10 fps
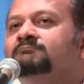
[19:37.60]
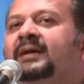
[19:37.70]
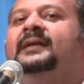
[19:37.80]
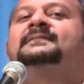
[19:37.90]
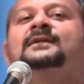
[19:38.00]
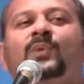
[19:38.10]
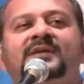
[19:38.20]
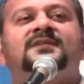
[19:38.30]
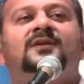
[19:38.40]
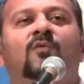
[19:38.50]
but it's a
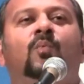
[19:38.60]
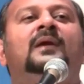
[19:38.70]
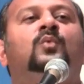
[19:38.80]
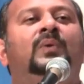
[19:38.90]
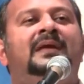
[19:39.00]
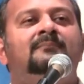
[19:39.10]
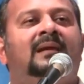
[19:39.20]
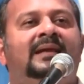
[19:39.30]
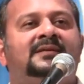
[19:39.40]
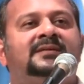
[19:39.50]
question of what we
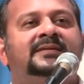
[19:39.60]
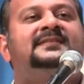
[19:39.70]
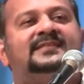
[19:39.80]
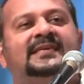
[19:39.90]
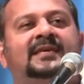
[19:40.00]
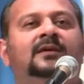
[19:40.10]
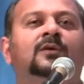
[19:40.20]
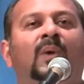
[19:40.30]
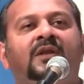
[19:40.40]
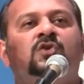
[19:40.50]
Malaysians
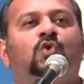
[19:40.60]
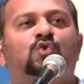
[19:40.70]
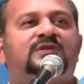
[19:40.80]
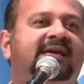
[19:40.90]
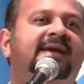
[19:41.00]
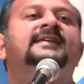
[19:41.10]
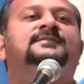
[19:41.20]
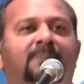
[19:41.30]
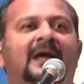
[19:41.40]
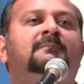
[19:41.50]
see when you say
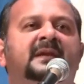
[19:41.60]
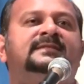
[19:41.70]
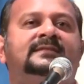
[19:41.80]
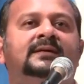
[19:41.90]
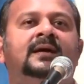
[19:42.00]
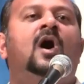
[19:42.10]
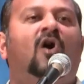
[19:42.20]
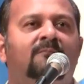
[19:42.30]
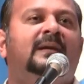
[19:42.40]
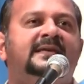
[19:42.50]
as Prime Minister
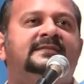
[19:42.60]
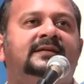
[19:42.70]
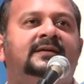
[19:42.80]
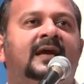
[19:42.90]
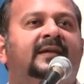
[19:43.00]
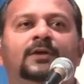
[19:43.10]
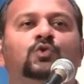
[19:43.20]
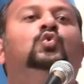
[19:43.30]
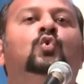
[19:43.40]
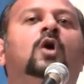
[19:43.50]
of Malaysia
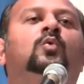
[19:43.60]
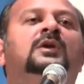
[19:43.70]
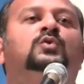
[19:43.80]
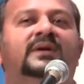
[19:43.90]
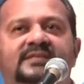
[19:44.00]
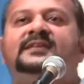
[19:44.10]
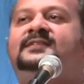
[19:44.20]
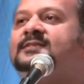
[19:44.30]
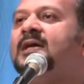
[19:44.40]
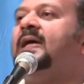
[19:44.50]
that you do not want to
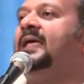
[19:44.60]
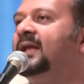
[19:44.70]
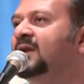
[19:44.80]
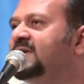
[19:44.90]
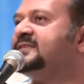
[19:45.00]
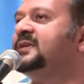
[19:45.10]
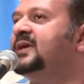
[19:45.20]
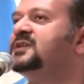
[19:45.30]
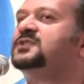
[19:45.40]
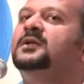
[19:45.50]
assist in an
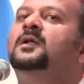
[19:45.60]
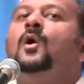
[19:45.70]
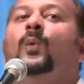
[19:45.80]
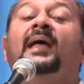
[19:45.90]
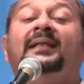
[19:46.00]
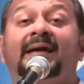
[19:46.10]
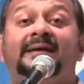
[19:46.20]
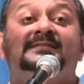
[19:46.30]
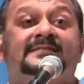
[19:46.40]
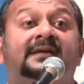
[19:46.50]
investigation where there
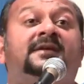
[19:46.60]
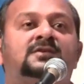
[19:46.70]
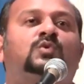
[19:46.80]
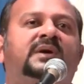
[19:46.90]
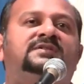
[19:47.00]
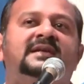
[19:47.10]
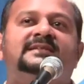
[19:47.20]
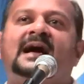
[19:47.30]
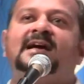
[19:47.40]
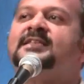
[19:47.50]
is serious
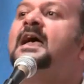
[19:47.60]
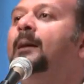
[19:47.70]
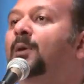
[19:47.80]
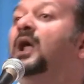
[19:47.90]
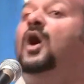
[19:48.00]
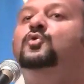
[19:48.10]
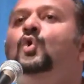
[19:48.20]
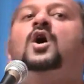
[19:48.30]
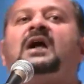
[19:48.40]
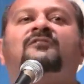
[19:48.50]
questions asked about how
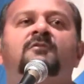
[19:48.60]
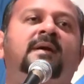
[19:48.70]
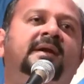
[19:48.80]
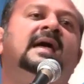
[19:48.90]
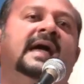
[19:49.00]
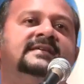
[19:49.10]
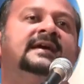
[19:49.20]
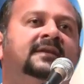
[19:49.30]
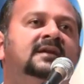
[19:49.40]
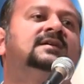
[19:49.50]
your government
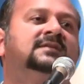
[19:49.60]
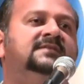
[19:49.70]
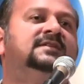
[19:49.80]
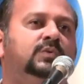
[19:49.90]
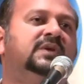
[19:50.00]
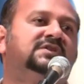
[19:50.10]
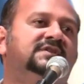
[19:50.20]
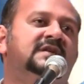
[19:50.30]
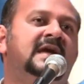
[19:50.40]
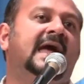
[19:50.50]
has handled certain
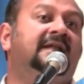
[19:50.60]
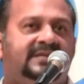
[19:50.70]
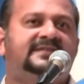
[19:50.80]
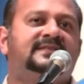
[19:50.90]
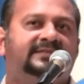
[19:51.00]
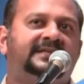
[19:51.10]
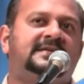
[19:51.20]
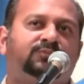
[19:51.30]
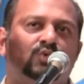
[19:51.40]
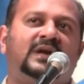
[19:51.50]
situations. And this
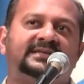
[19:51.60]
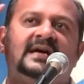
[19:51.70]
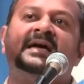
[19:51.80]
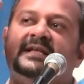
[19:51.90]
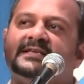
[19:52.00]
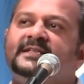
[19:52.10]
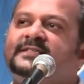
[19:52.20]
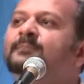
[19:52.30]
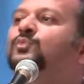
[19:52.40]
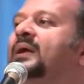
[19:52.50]
Najib Razak
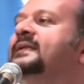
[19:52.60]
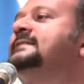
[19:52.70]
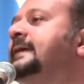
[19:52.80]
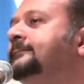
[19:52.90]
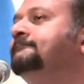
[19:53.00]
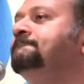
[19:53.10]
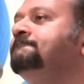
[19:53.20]
doesn't seem to understand.